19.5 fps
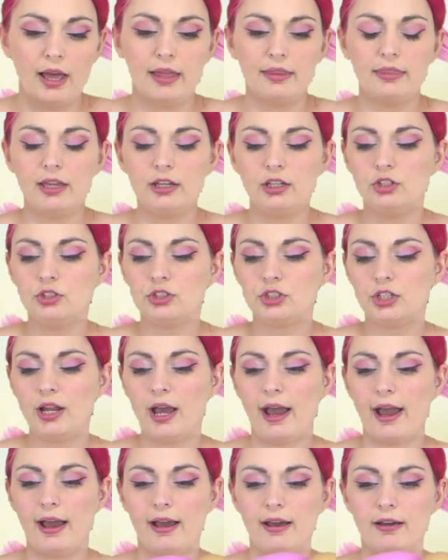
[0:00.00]
And then you should
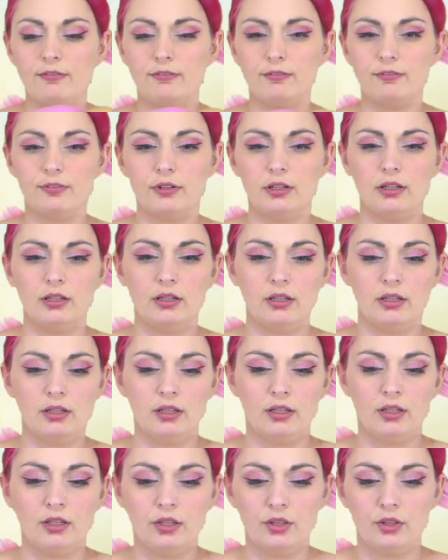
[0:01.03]
have
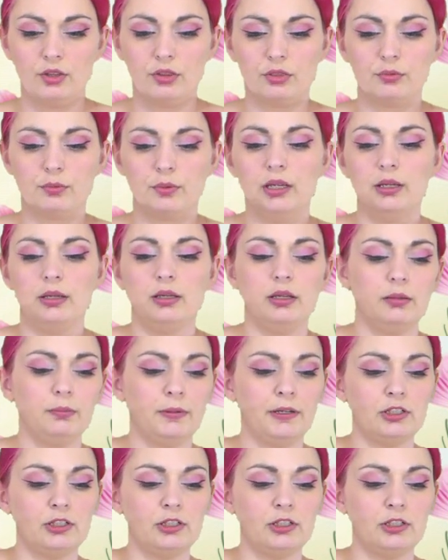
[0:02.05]
3